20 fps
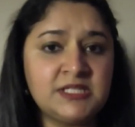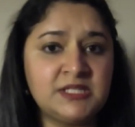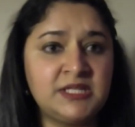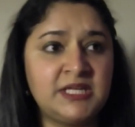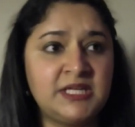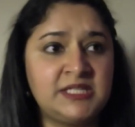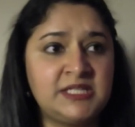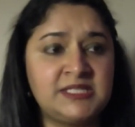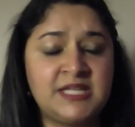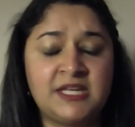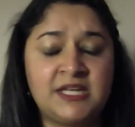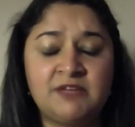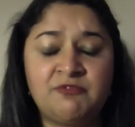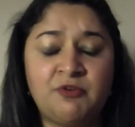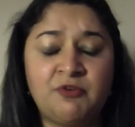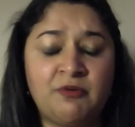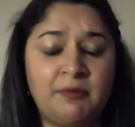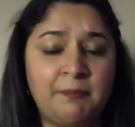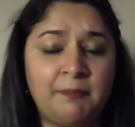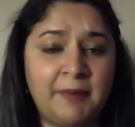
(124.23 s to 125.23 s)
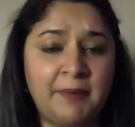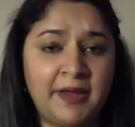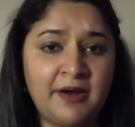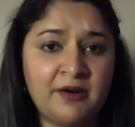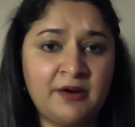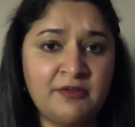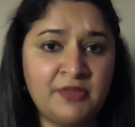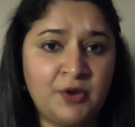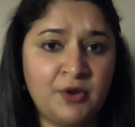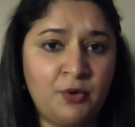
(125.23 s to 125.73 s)
They sent it for
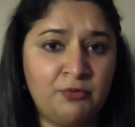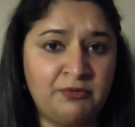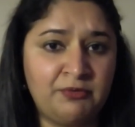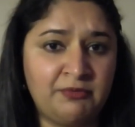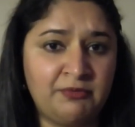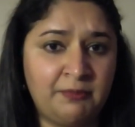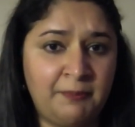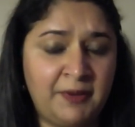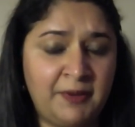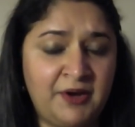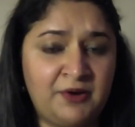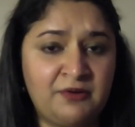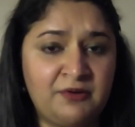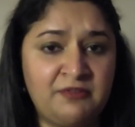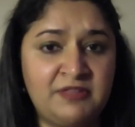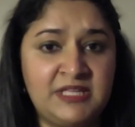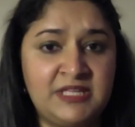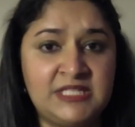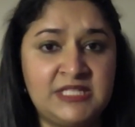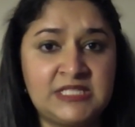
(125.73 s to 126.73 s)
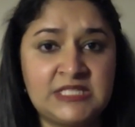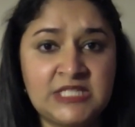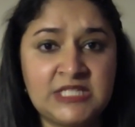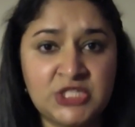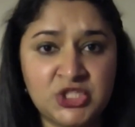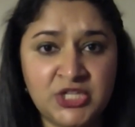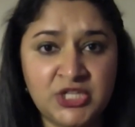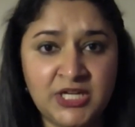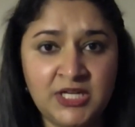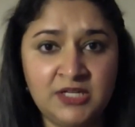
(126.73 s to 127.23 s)
repair. They only repaired the
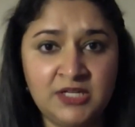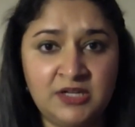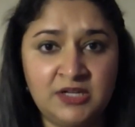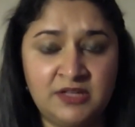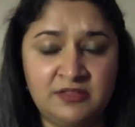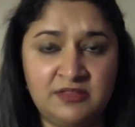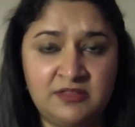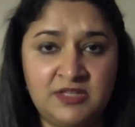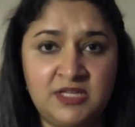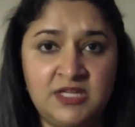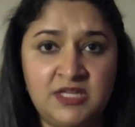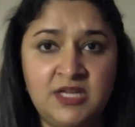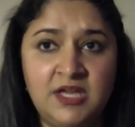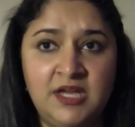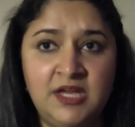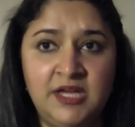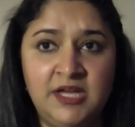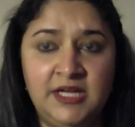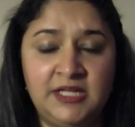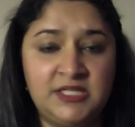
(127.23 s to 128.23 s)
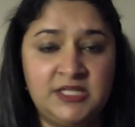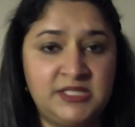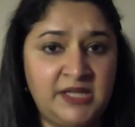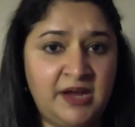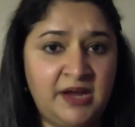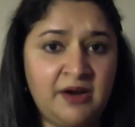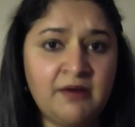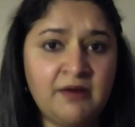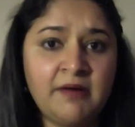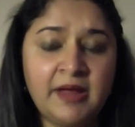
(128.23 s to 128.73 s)
stitching, not the
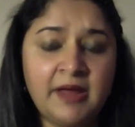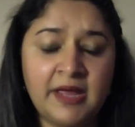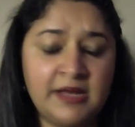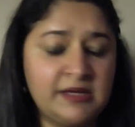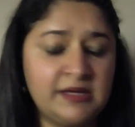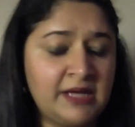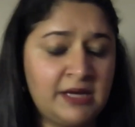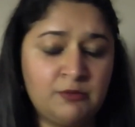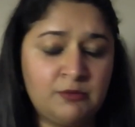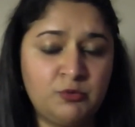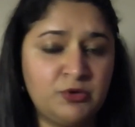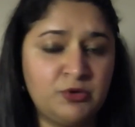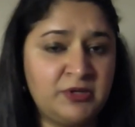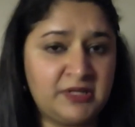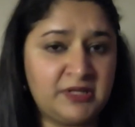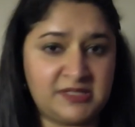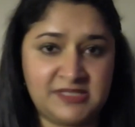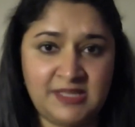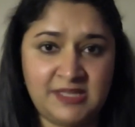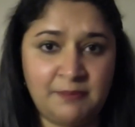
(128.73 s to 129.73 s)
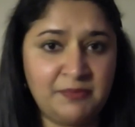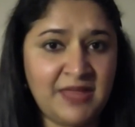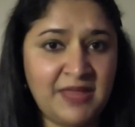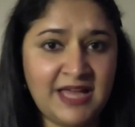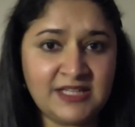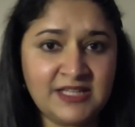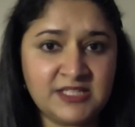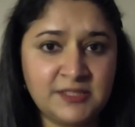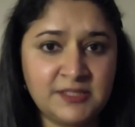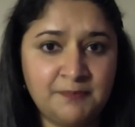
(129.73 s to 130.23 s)
tear, and I wouldn't accept
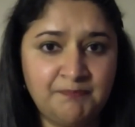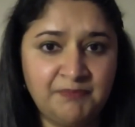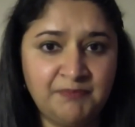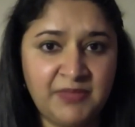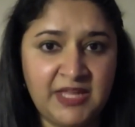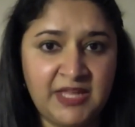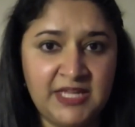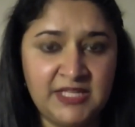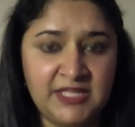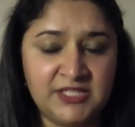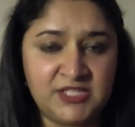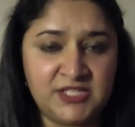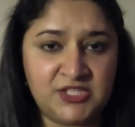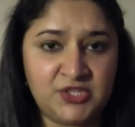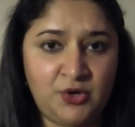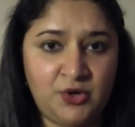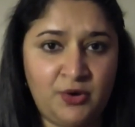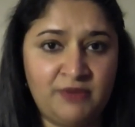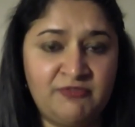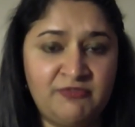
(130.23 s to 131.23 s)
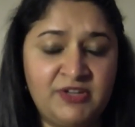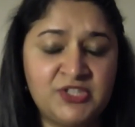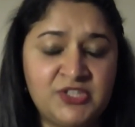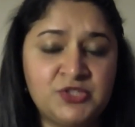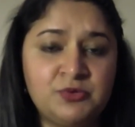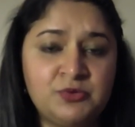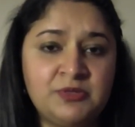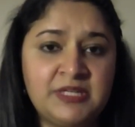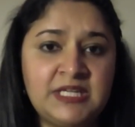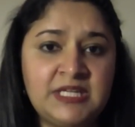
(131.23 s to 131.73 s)
that. So
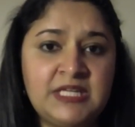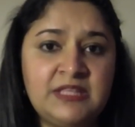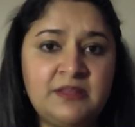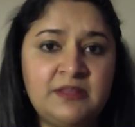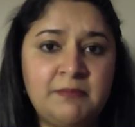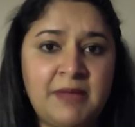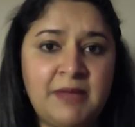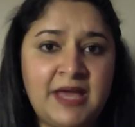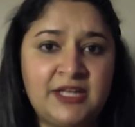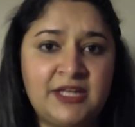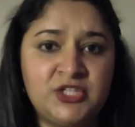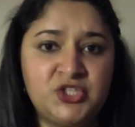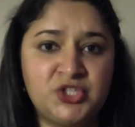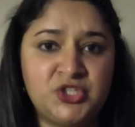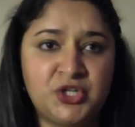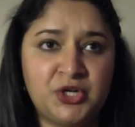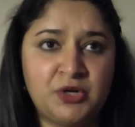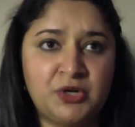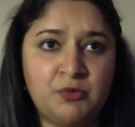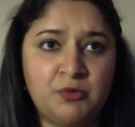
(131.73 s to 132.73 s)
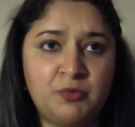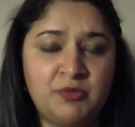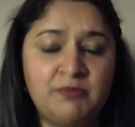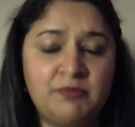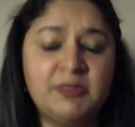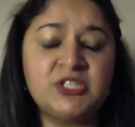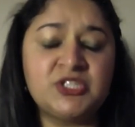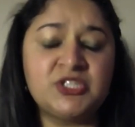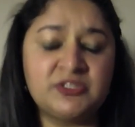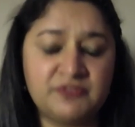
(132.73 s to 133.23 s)
eventually the manager, with
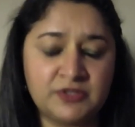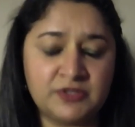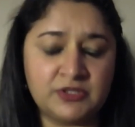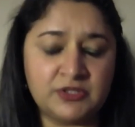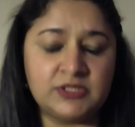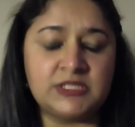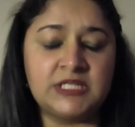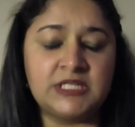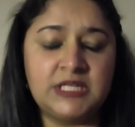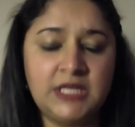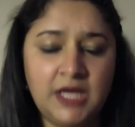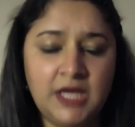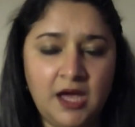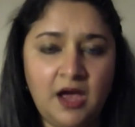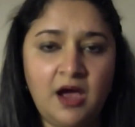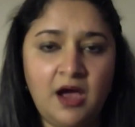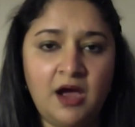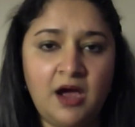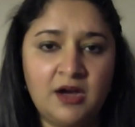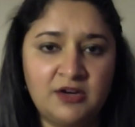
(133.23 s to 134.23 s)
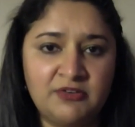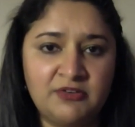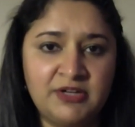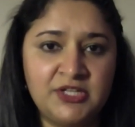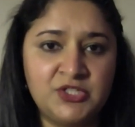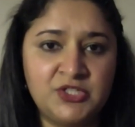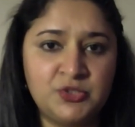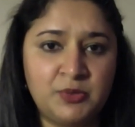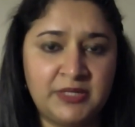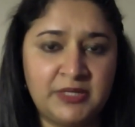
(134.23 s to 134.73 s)
much difficulty, agreed
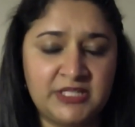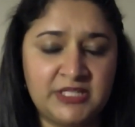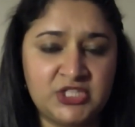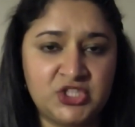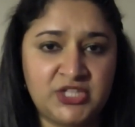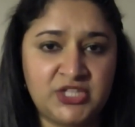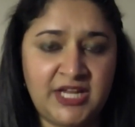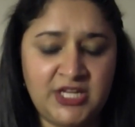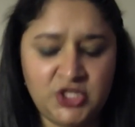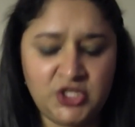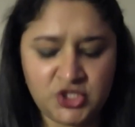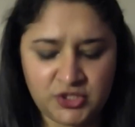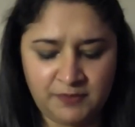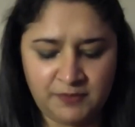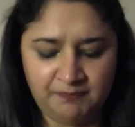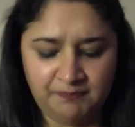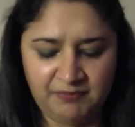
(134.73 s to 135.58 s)
to an exchange.